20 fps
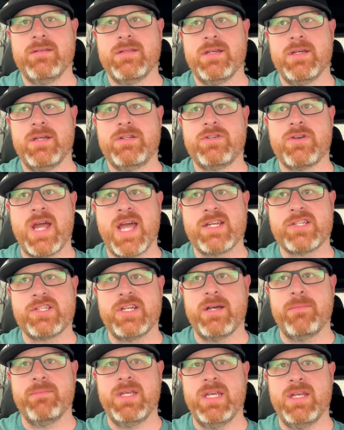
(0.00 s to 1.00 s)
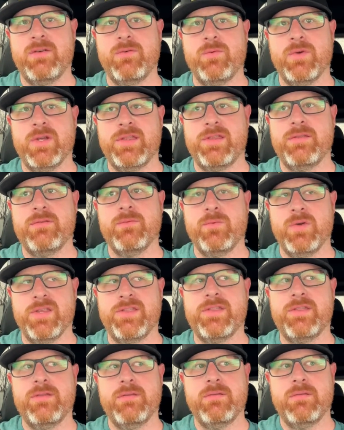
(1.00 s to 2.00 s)
the traction I'm getting
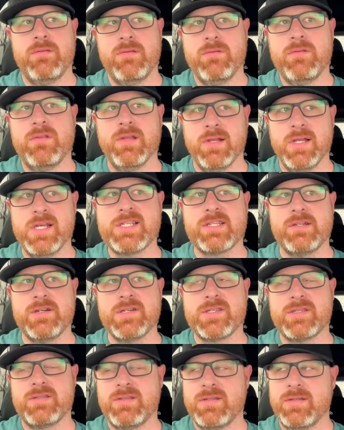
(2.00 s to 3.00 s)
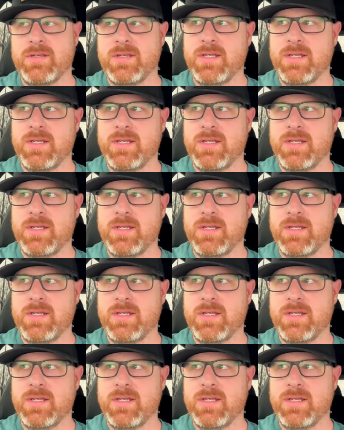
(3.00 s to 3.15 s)
with the listeners.